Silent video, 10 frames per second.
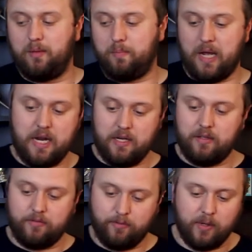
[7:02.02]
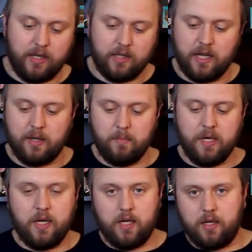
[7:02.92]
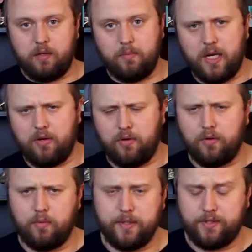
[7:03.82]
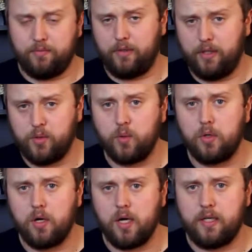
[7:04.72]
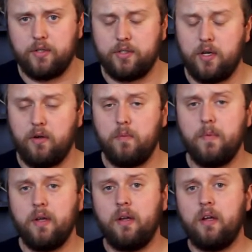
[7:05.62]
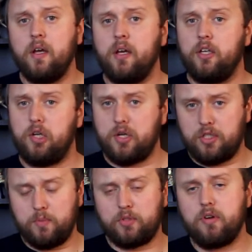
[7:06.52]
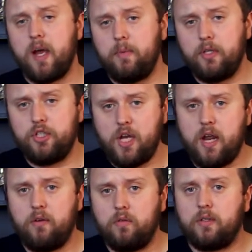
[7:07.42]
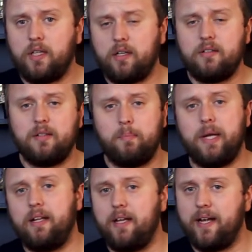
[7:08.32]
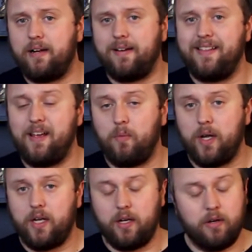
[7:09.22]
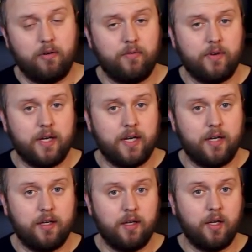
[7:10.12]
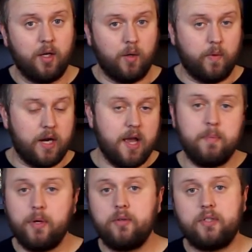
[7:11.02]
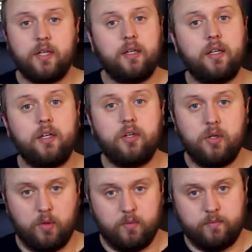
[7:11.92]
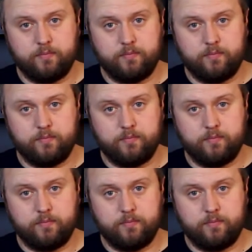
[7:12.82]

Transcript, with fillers: pain free like me and make a whole bunch of really cool cocktails at home, you can subscribe to the channel, click on the bell icon, that way you get notified when I post anything new.